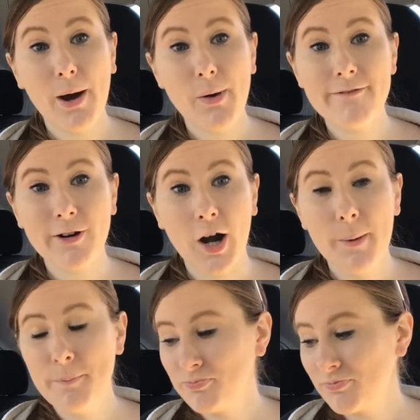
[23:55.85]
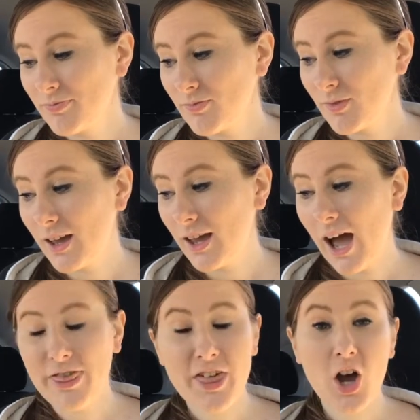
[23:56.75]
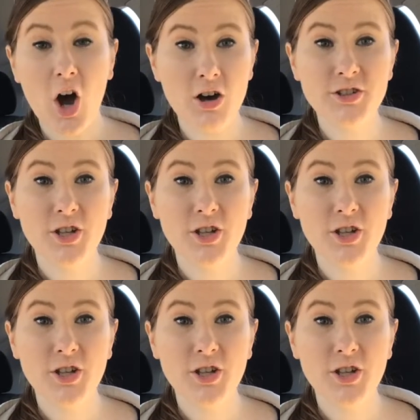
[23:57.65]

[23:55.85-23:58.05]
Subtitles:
However, I think